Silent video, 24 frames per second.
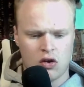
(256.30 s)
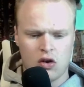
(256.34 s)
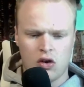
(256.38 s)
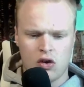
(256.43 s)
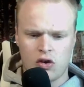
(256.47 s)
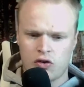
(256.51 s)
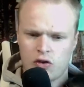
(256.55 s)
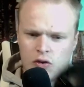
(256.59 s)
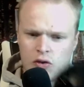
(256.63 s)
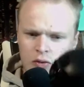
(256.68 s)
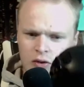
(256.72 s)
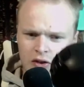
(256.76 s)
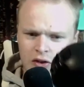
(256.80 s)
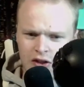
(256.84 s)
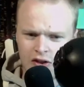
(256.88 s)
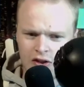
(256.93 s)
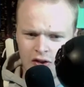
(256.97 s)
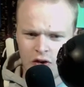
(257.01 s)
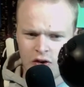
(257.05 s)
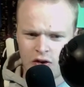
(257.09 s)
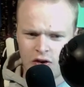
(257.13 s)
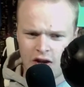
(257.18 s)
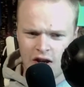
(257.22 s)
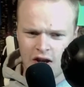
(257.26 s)
So once it's
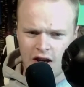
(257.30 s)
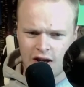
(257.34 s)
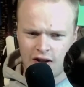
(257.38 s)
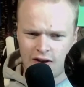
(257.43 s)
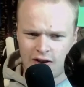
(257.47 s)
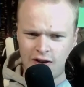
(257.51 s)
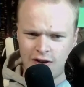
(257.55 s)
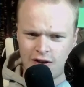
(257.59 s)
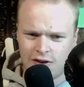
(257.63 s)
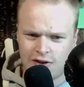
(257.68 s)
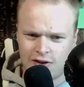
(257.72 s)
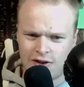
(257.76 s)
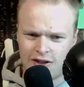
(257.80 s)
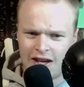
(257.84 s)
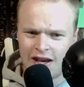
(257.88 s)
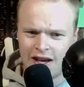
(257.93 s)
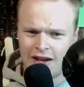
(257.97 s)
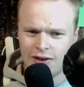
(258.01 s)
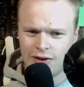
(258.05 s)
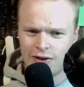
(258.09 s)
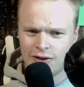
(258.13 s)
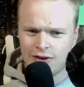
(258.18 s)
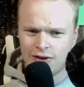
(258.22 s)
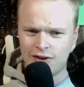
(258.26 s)
on, it does
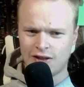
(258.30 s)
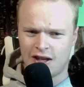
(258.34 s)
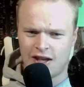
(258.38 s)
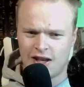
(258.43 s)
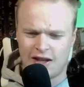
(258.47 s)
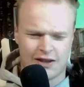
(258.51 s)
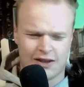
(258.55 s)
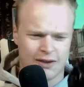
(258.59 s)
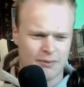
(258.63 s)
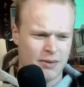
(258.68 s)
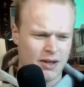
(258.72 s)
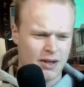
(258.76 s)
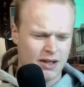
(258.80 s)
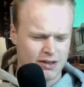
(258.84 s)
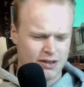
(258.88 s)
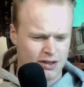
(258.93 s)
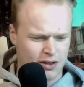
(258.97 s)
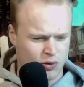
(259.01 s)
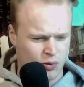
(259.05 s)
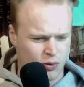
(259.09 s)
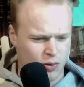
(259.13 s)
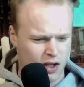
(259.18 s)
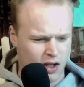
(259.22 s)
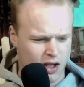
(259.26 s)
tilt. It's a bit
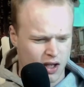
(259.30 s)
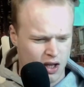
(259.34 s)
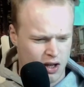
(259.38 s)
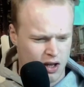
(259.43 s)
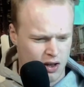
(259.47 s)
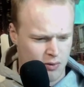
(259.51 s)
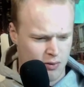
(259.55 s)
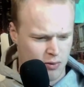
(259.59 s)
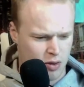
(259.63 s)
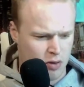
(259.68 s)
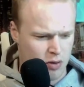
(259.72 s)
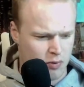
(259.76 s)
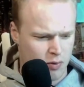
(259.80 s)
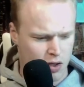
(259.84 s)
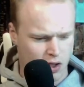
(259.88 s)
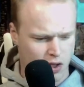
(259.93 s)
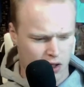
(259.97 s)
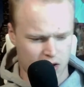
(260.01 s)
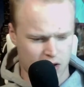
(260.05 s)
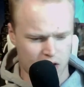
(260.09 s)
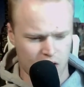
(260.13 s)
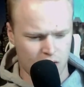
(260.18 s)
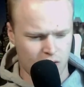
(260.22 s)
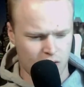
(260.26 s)
squeaky at the moment. I
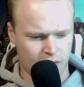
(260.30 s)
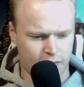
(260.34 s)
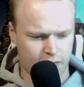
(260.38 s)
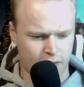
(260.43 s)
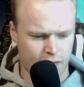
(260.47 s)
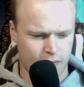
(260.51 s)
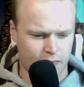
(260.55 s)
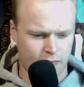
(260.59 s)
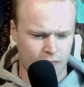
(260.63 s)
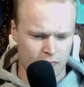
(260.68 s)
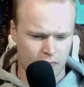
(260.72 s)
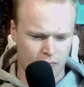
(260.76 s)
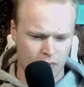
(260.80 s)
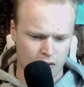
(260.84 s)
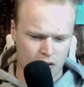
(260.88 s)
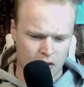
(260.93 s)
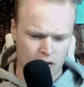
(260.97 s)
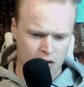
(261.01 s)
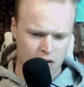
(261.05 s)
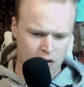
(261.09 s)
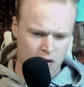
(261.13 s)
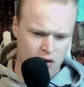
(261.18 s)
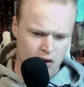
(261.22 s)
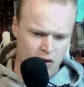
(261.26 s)
don't know if I
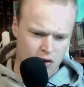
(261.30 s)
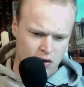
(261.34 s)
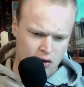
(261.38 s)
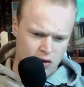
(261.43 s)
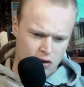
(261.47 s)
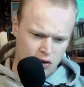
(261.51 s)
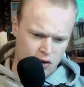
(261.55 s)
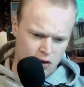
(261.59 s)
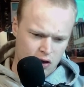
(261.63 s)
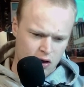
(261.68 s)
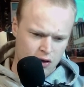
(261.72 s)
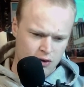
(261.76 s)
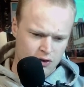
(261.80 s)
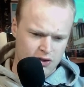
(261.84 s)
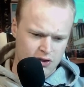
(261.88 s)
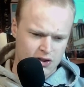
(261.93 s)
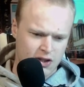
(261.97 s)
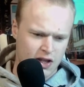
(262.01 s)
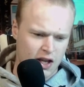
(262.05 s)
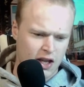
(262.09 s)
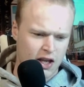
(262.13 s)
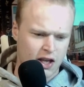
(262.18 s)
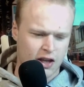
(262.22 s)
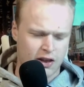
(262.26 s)
can't see
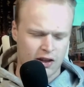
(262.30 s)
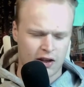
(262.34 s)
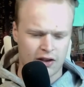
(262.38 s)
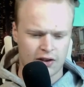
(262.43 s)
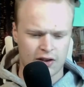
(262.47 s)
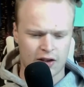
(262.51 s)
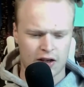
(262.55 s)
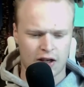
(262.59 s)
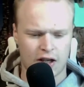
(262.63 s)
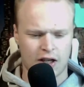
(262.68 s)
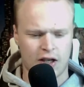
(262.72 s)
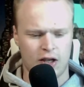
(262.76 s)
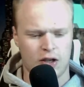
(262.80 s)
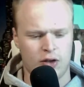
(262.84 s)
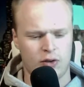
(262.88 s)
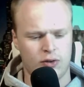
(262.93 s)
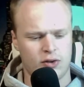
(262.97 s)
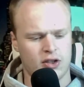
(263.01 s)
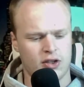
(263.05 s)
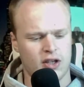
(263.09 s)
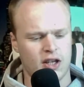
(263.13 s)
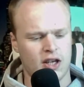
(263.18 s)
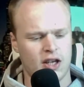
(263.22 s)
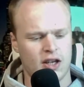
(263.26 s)
anything to like loosen
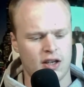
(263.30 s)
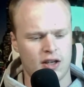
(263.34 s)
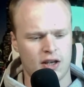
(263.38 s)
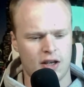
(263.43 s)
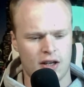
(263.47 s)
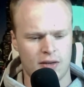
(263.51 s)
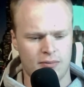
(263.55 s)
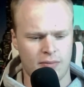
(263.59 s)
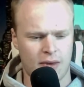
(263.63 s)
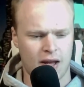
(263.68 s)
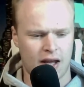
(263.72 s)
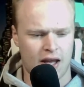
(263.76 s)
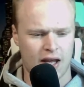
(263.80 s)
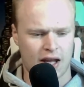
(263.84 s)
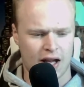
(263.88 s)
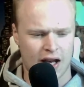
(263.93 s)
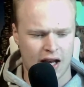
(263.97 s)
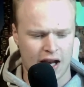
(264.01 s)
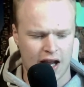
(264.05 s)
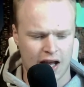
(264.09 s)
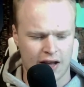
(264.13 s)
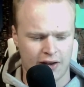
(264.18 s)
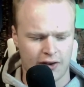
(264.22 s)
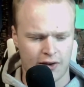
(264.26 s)
it and make it
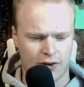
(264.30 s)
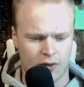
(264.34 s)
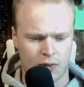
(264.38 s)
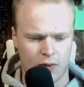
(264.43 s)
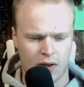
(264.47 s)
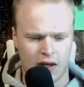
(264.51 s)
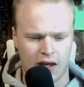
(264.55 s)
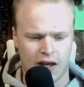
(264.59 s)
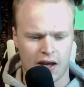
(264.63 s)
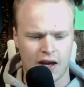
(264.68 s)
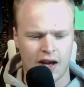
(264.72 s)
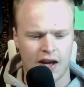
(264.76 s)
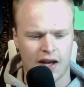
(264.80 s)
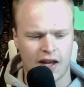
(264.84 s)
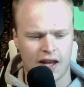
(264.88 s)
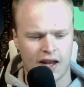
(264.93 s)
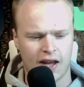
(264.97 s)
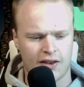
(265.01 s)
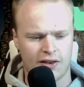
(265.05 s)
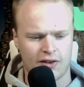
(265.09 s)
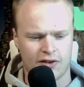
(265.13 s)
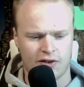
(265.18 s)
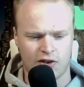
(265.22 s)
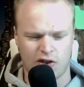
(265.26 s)
less squeaky. I guess
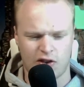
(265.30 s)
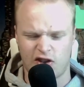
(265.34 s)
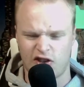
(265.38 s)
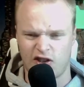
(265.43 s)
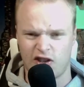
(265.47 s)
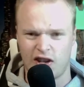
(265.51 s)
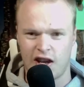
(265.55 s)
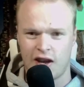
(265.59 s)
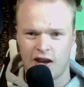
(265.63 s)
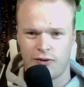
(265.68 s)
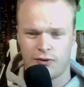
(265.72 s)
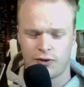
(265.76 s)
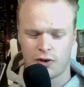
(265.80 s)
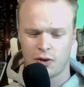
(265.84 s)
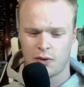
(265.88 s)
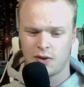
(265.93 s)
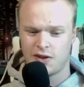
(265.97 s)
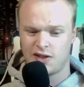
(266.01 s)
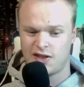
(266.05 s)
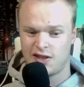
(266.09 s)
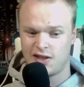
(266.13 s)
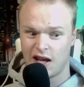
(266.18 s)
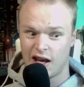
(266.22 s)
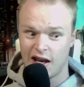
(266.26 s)
it's just stiff so it
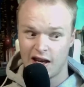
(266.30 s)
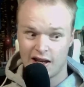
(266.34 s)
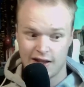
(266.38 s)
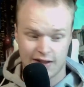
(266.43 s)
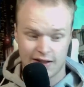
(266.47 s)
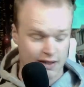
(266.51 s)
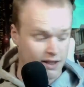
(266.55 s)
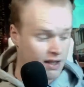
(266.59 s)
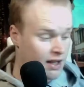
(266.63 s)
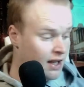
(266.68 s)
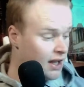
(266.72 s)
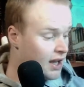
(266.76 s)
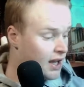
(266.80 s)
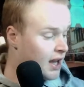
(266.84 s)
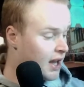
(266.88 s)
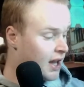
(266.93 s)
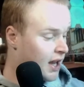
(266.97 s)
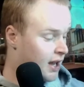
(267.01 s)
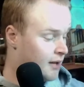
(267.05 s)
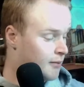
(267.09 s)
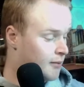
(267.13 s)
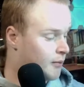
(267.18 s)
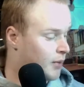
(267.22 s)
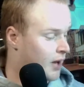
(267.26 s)
stays
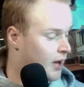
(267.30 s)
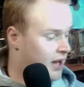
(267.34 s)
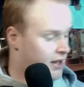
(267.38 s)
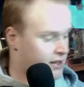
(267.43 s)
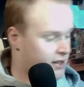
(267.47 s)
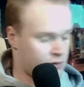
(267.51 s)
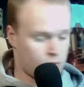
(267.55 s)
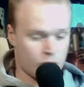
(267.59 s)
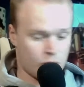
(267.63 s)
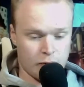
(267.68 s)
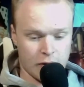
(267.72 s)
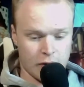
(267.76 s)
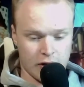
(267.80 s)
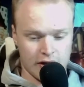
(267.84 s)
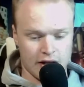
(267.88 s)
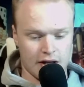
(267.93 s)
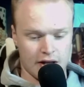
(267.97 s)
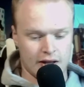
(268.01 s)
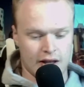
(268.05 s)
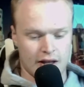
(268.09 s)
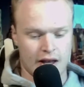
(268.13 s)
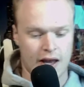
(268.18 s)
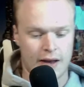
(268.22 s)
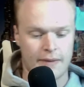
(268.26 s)
in place. We'll put that
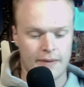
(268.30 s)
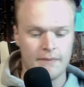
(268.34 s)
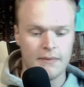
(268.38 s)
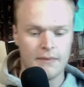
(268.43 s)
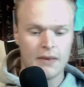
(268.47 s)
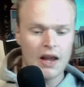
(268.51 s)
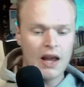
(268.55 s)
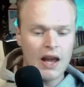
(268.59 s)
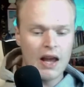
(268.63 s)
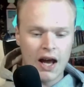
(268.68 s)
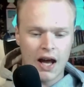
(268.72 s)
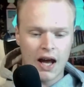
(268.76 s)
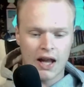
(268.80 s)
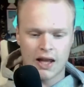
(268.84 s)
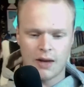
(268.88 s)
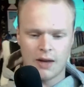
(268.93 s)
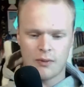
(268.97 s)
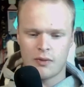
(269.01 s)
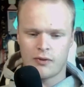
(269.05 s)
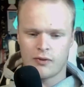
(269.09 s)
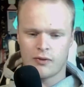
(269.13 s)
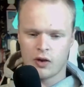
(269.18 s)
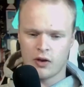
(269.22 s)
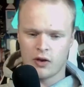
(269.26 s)
there. And then we've
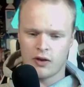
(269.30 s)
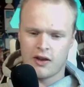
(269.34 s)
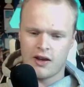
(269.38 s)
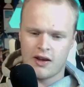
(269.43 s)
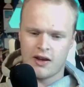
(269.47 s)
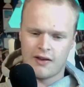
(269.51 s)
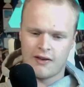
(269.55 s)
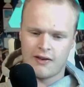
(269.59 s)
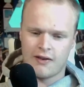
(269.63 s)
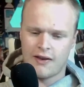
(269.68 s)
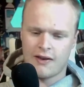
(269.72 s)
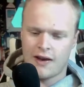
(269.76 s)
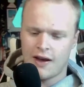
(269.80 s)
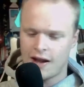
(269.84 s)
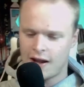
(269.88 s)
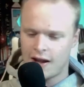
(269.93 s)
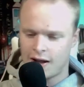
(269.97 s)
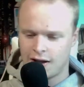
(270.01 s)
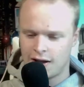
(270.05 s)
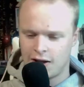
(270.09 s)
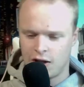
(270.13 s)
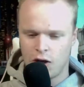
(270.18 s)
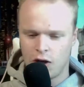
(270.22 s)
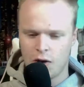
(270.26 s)
got this
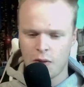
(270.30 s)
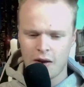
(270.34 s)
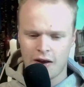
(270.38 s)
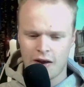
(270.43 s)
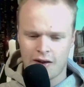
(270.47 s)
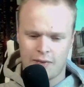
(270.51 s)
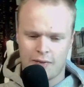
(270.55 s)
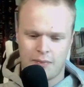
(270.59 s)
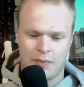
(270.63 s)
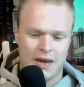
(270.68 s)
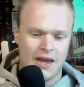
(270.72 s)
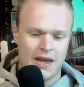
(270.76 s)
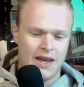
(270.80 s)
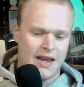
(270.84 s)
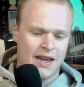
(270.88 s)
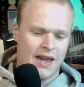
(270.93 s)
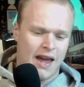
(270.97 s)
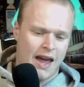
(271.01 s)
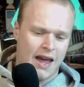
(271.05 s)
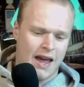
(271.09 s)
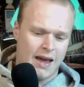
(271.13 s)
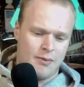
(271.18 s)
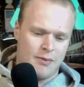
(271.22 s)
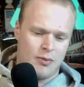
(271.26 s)
USB
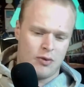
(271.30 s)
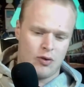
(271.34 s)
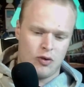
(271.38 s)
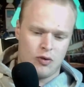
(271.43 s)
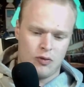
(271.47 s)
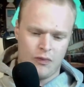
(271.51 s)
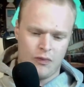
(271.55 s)
cable.